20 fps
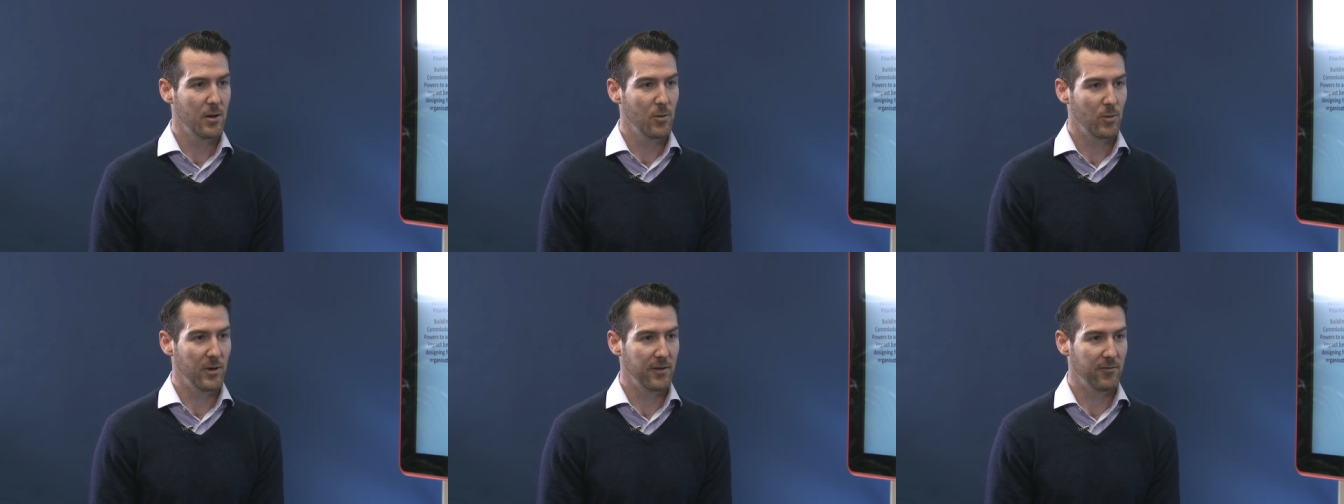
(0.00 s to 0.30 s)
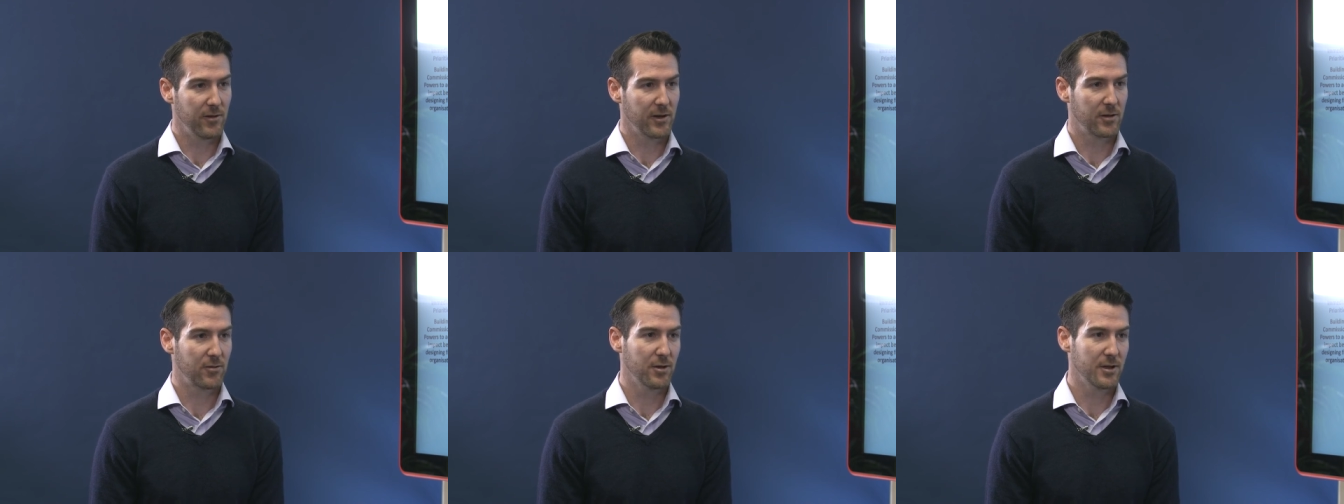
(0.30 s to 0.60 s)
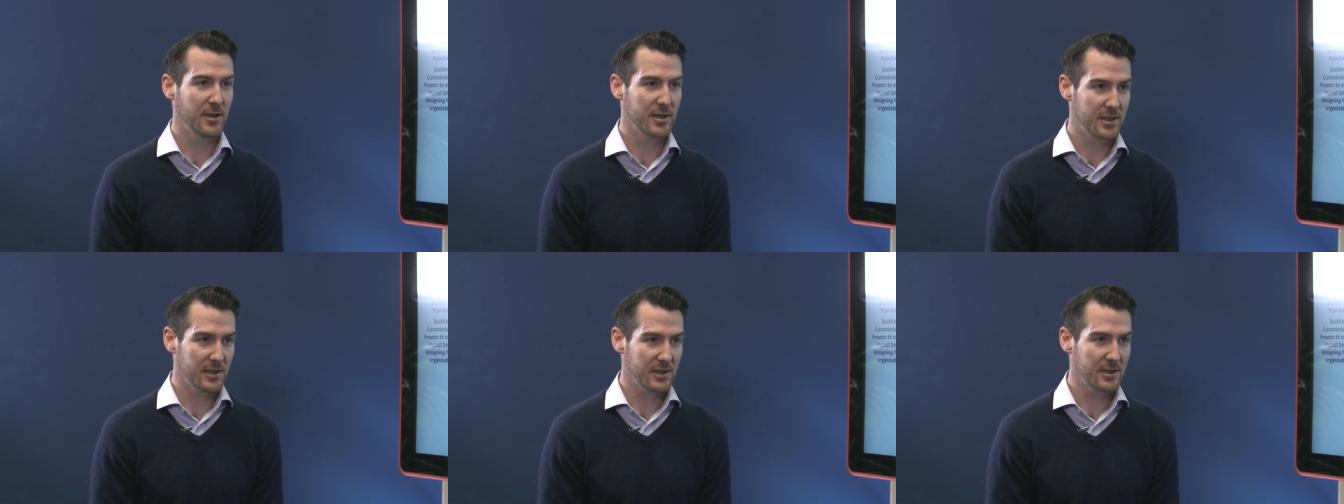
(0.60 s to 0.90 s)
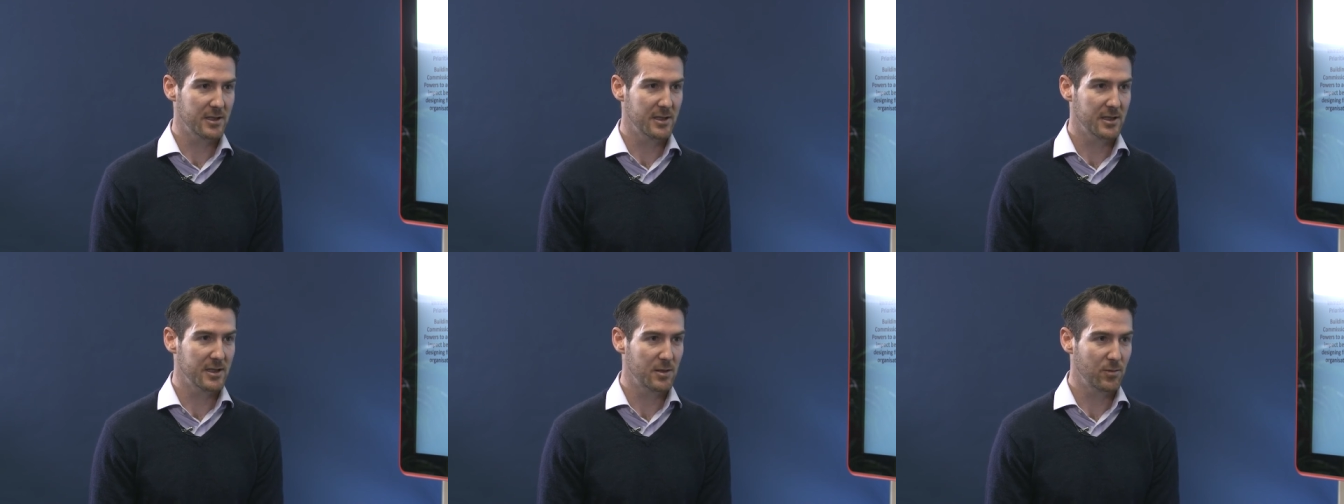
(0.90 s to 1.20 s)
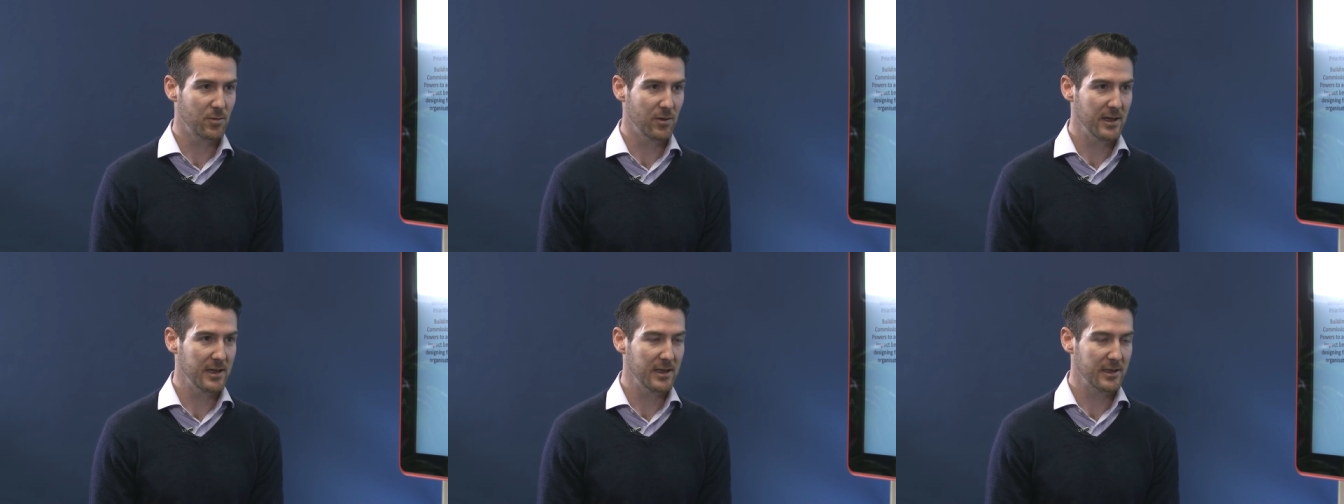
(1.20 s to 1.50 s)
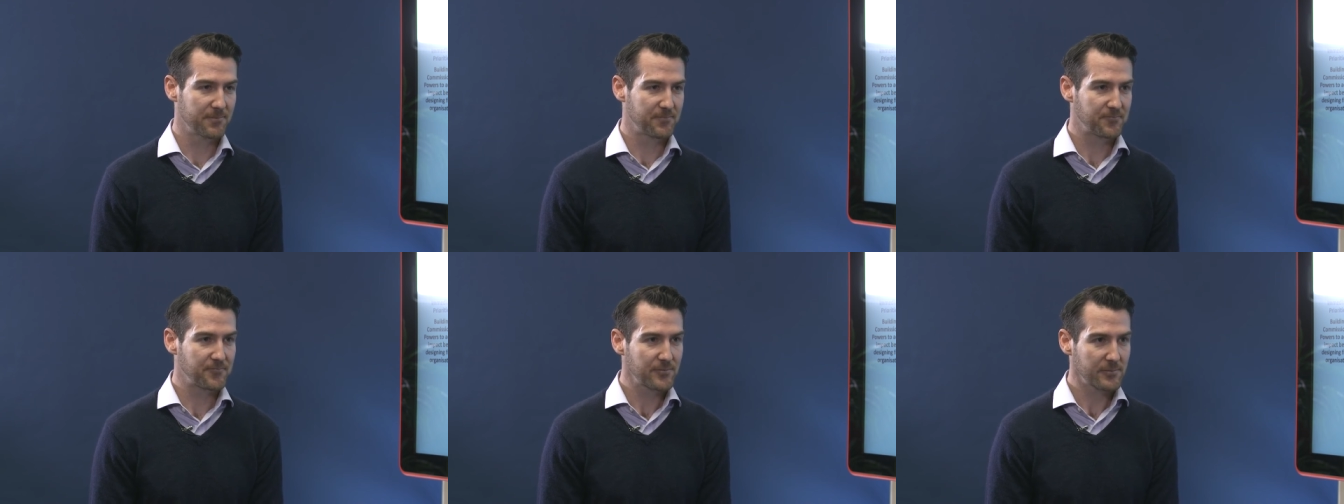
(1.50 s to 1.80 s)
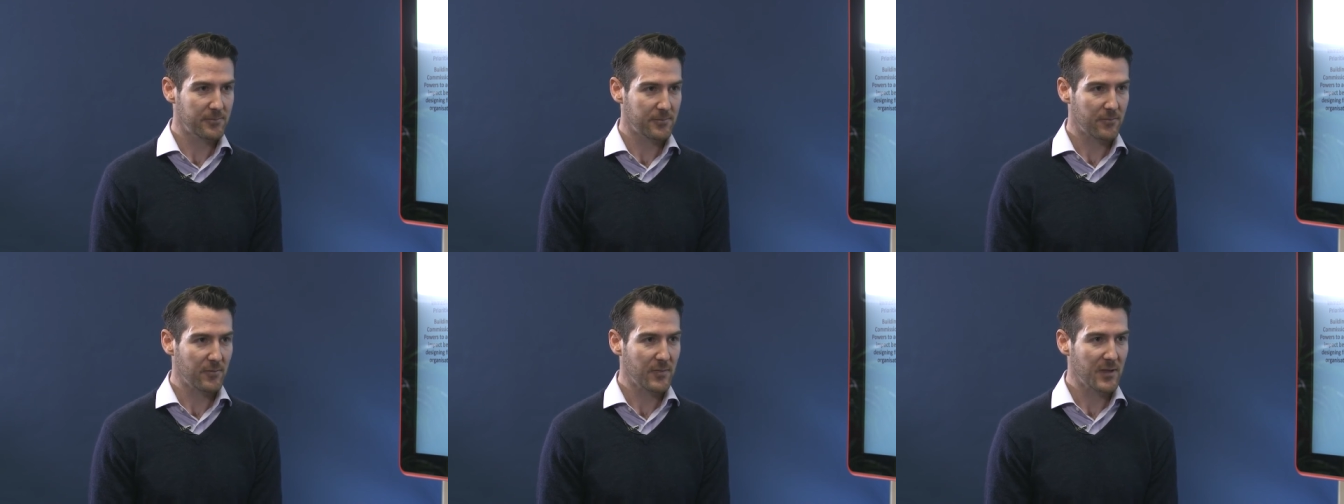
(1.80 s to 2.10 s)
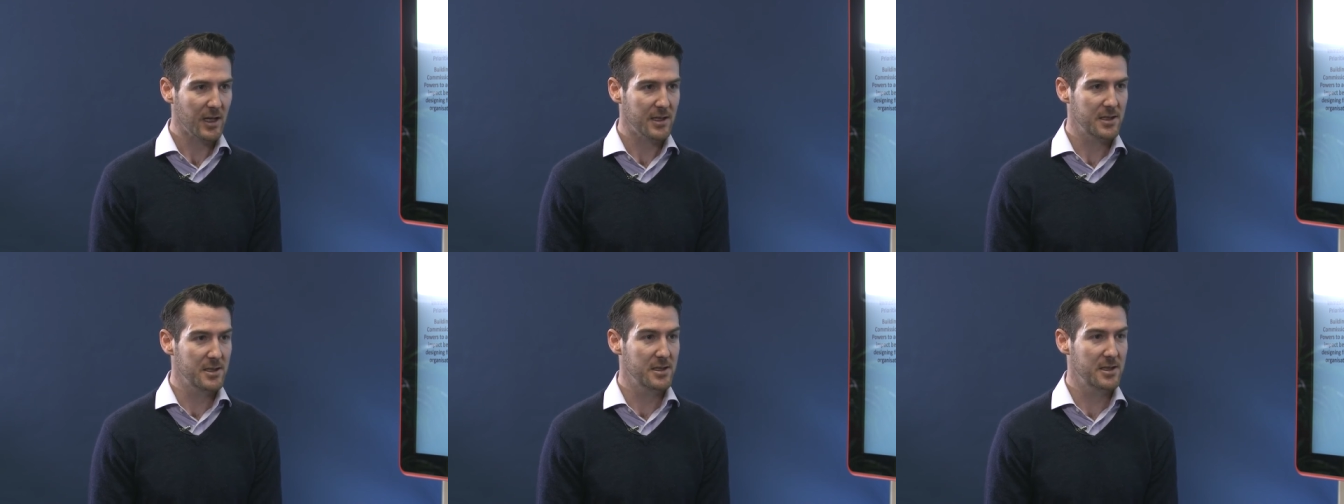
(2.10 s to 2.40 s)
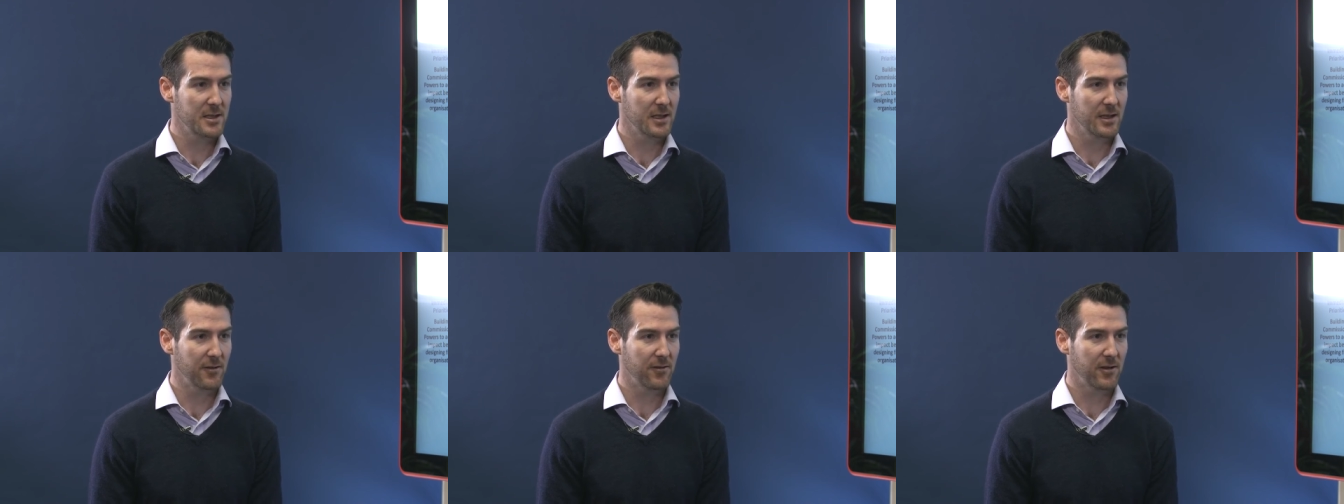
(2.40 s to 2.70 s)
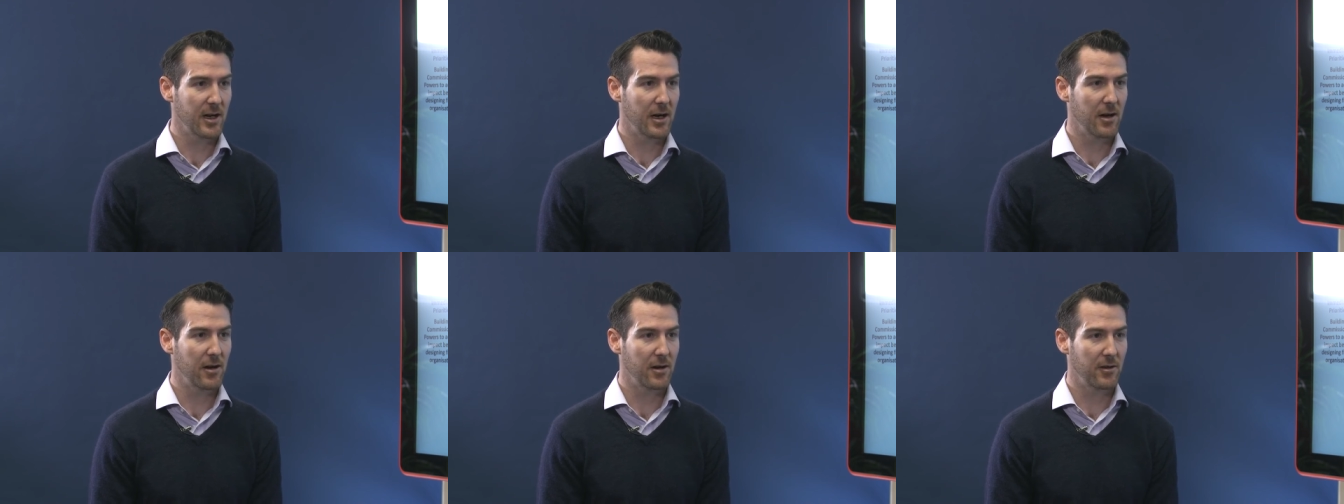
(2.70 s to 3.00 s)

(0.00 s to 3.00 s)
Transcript: we've recruited just this week to deliver our